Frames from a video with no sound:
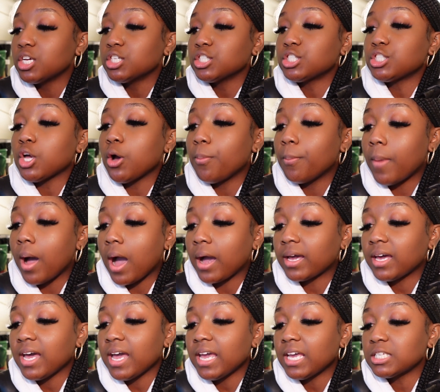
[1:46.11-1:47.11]
So
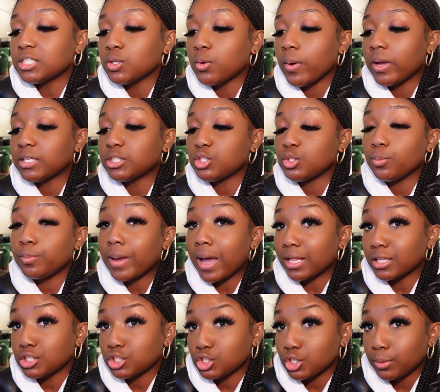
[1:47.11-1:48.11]
maca is going to
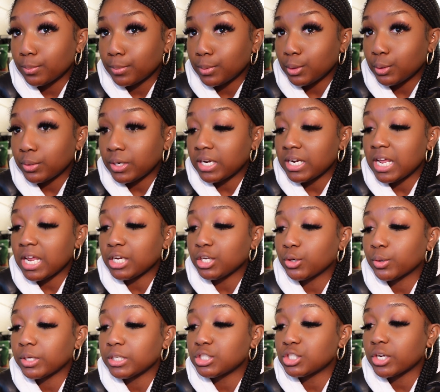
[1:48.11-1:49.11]
balance your mood and
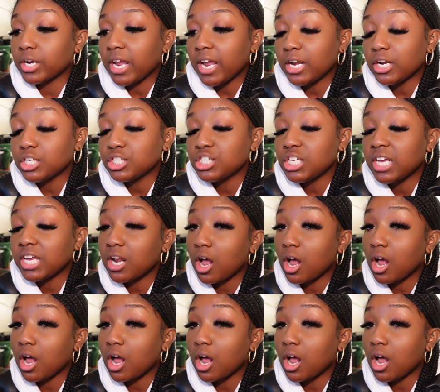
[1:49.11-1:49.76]
increase your energy.